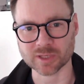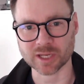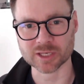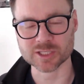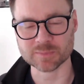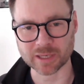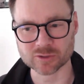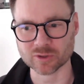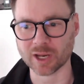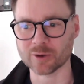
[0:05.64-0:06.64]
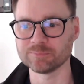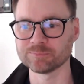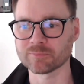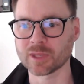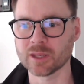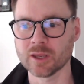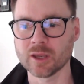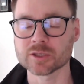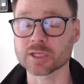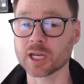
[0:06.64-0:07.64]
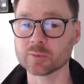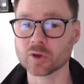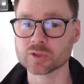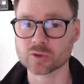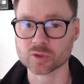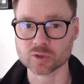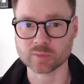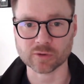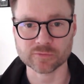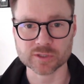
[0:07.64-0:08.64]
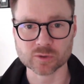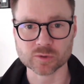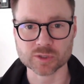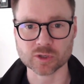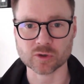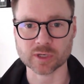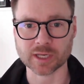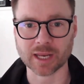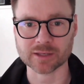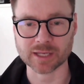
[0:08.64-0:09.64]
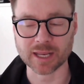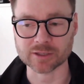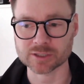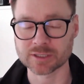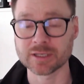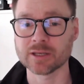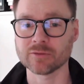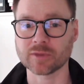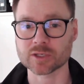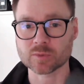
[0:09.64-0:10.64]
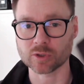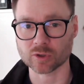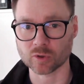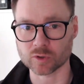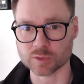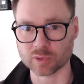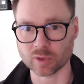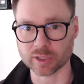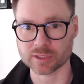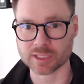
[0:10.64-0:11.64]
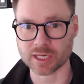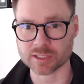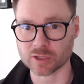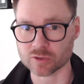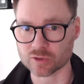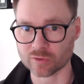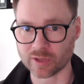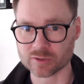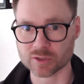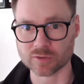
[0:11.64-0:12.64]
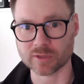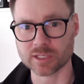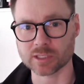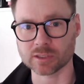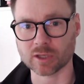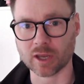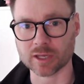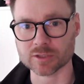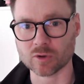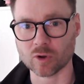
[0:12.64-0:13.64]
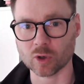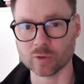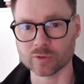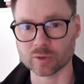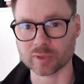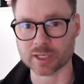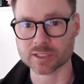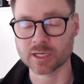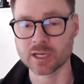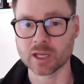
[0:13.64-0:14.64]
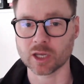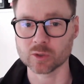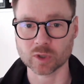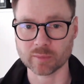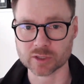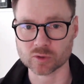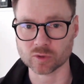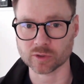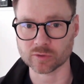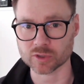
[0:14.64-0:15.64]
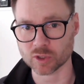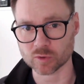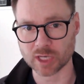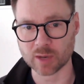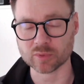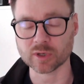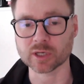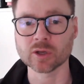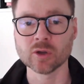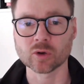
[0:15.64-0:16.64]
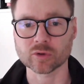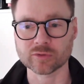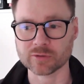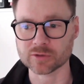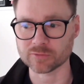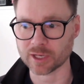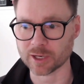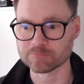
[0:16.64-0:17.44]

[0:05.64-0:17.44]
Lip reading: at Spectro Cloud. Today I'm going to talk to you about physical security at the edge. That's when you're going to deploy tens, hundreds, or thousands of these little guys all over the place, and you want to make sure that there's no tampering or theft of data.